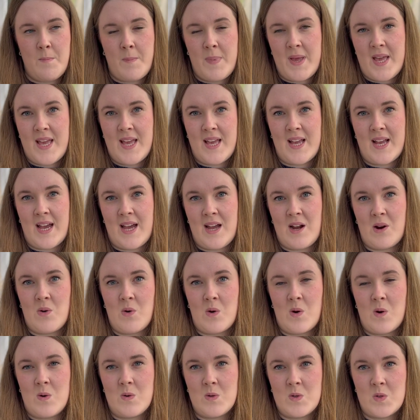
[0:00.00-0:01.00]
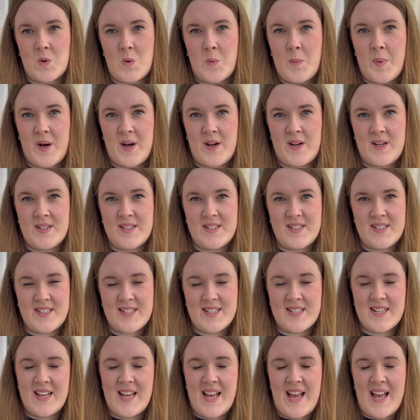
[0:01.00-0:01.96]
big agricultural barns